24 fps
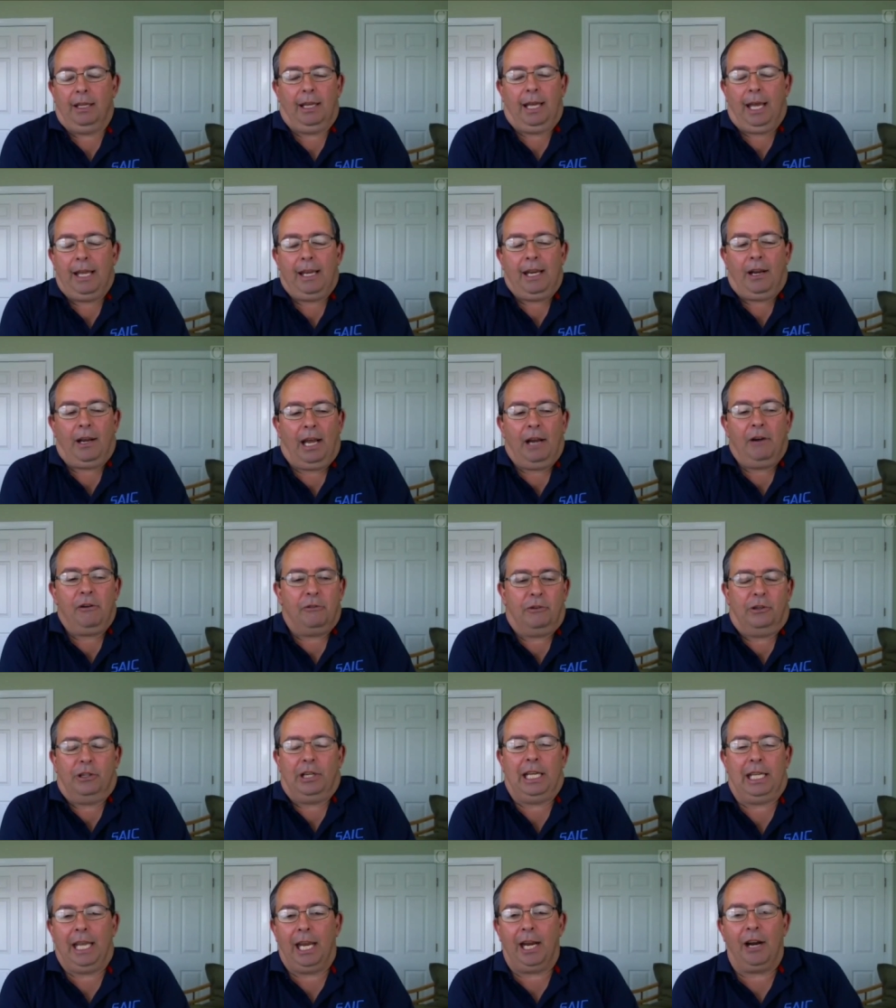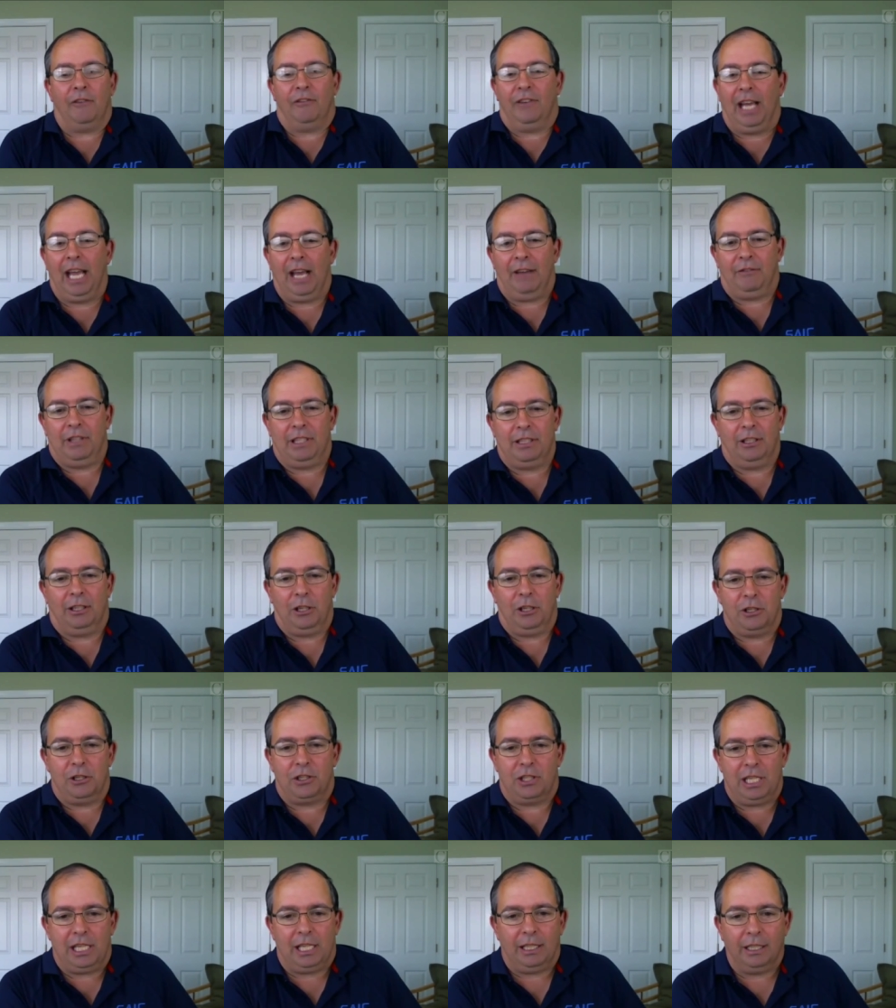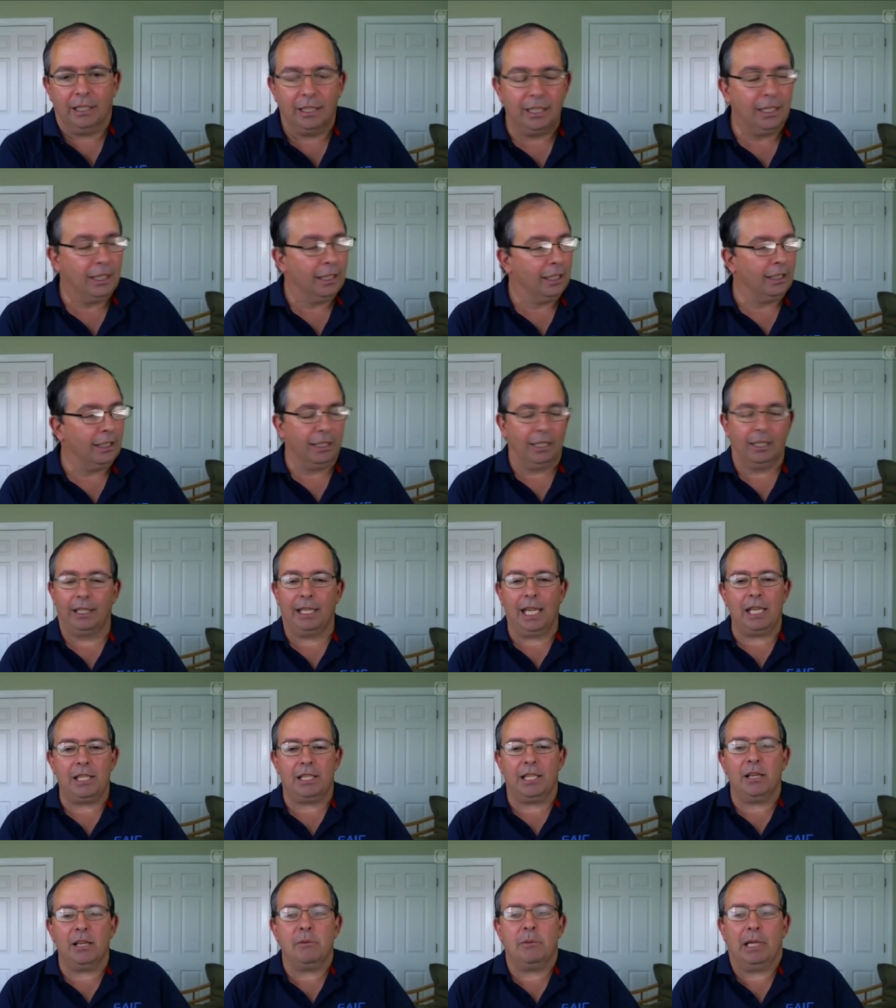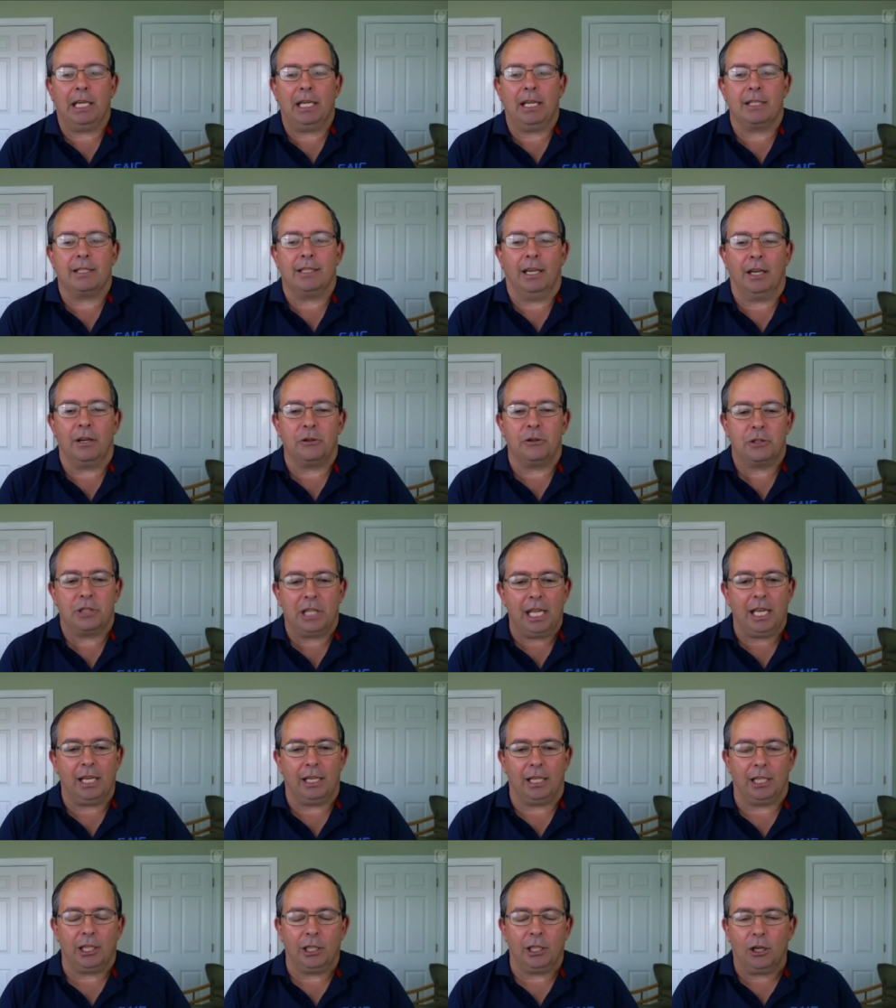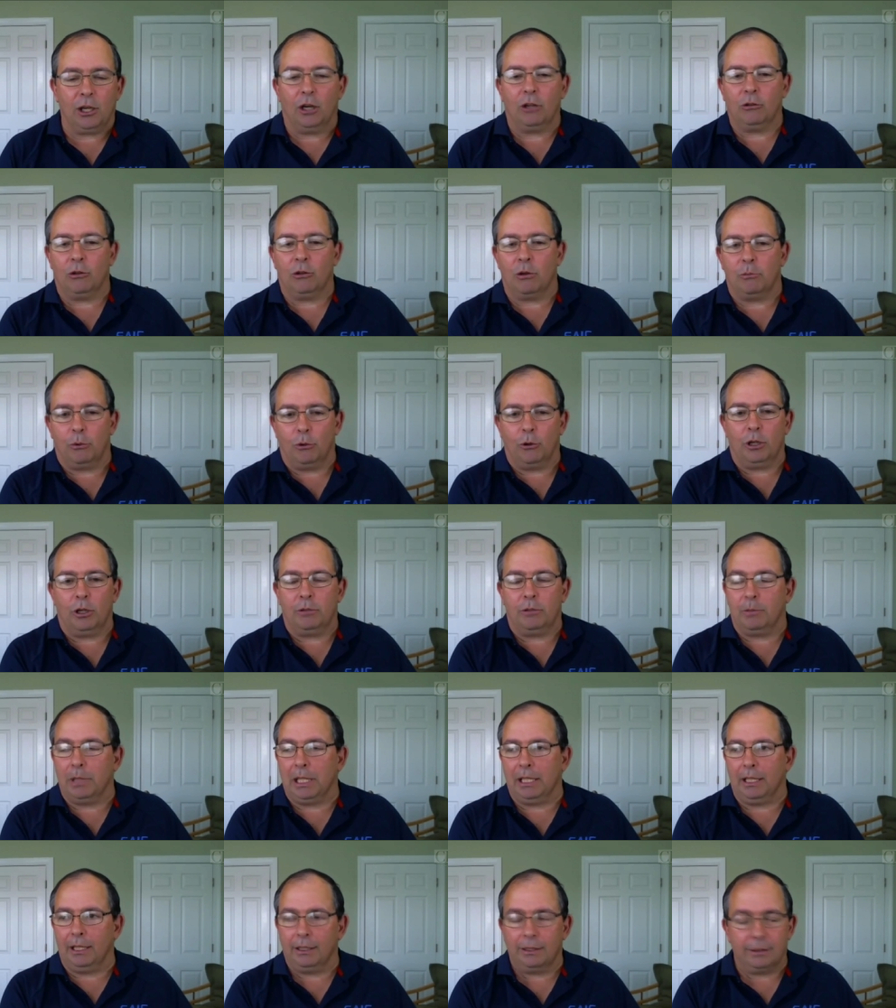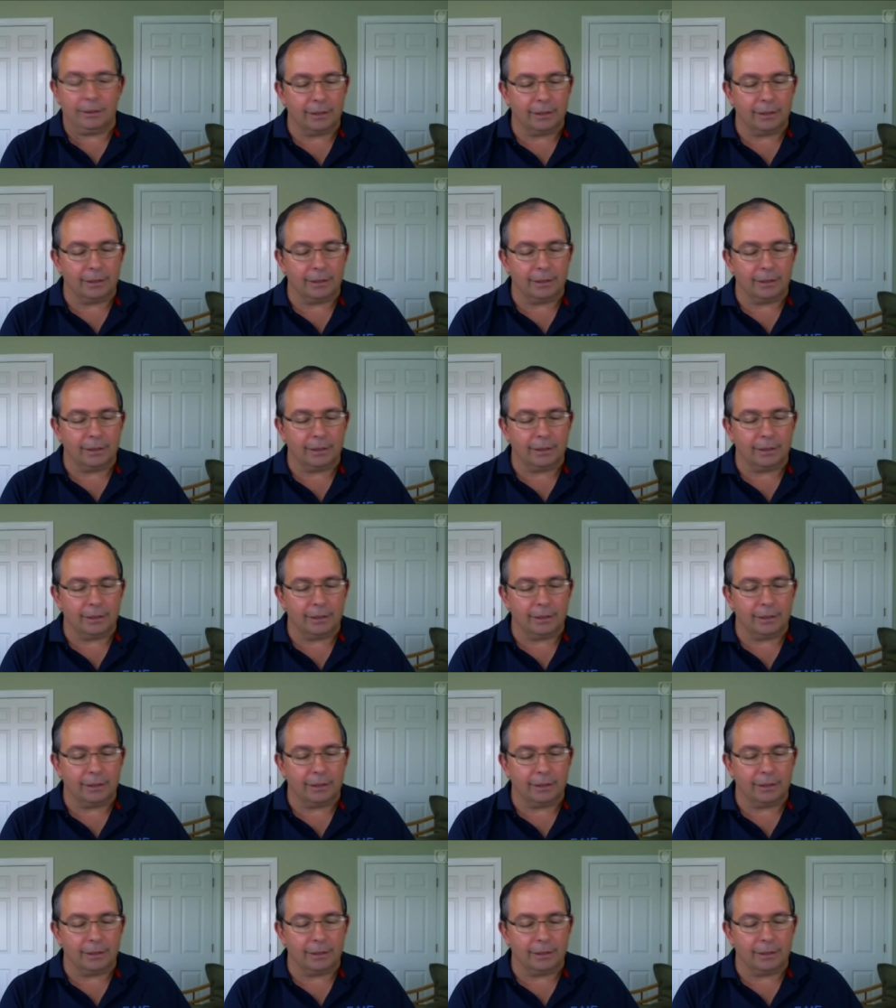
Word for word: I, I don't really care if I have the darn seat in case anybody doesn't understand it, you go to a board meeting.